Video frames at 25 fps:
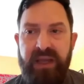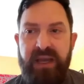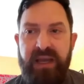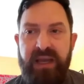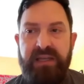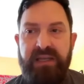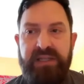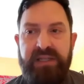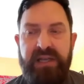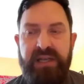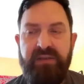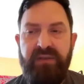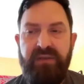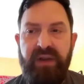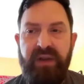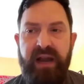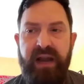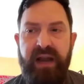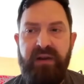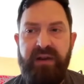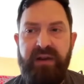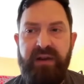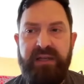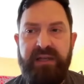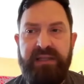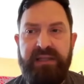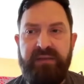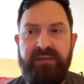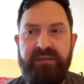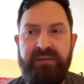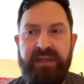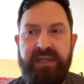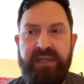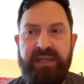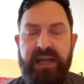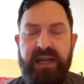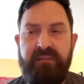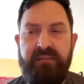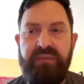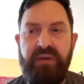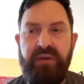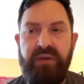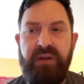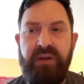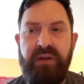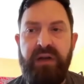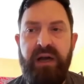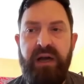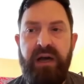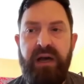several areas of the
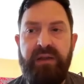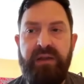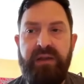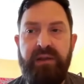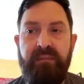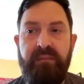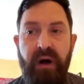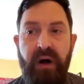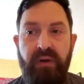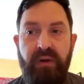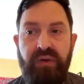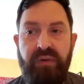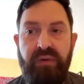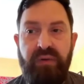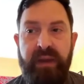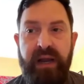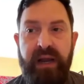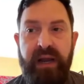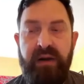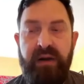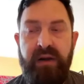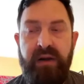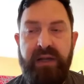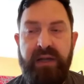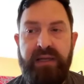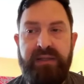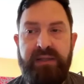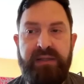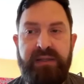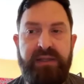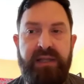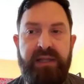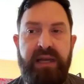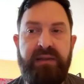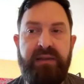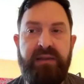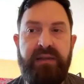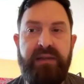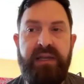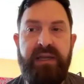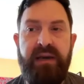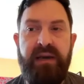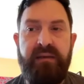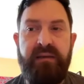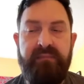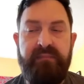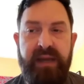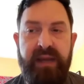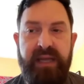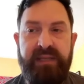temple, the ballroom areas on the
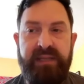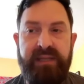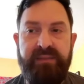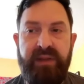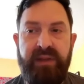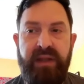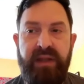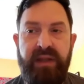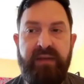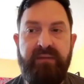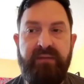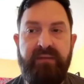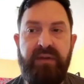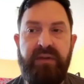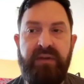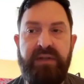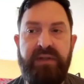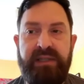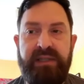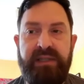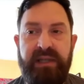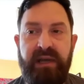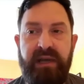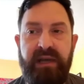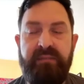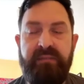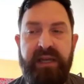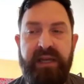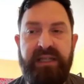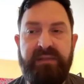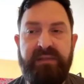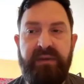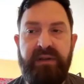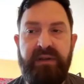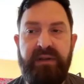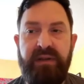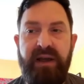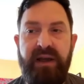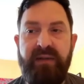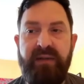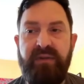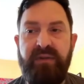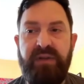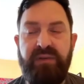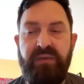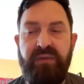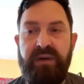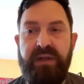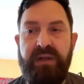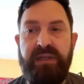basement level and the sub basement
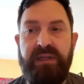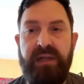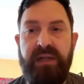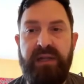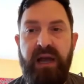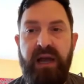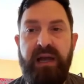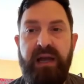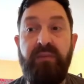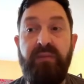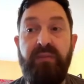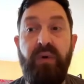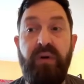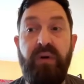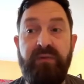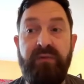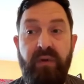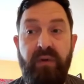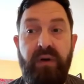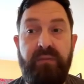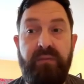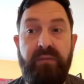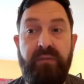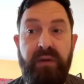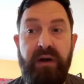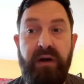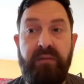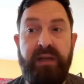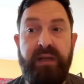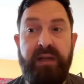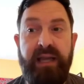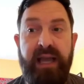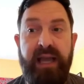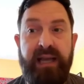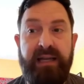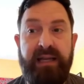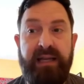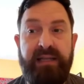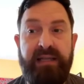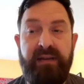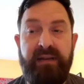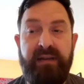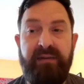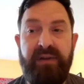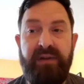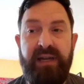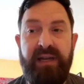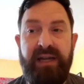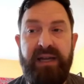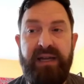levels, were designed more for public
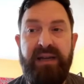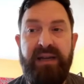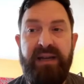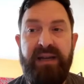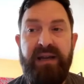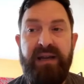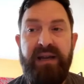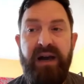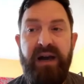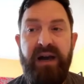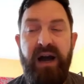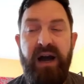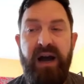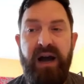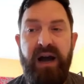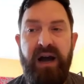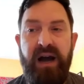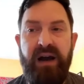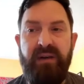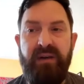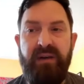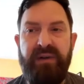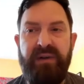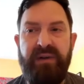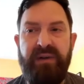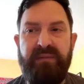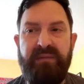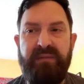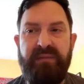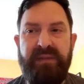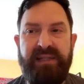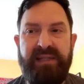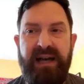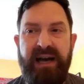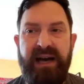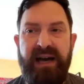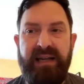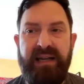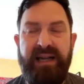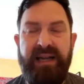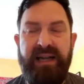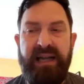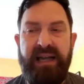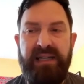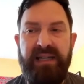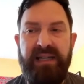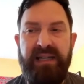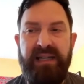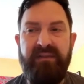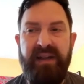activity, with the Masonic
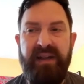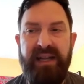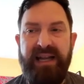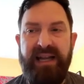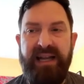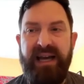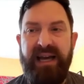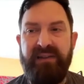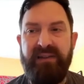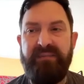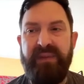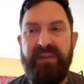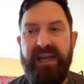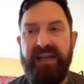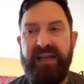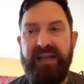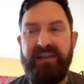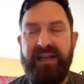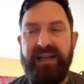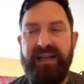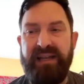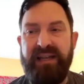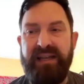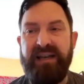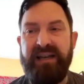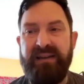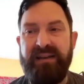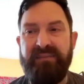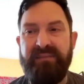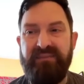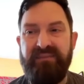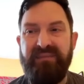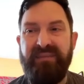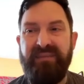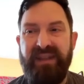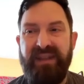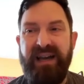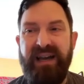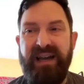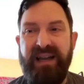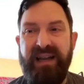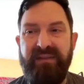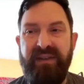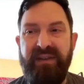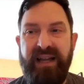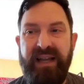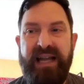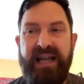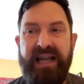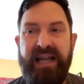activity kind of being like a kind
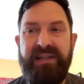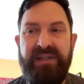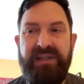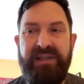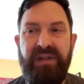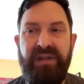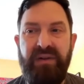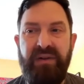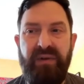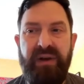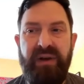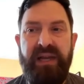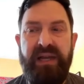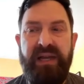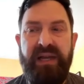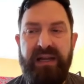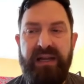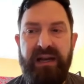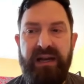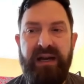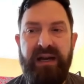of like an ancillary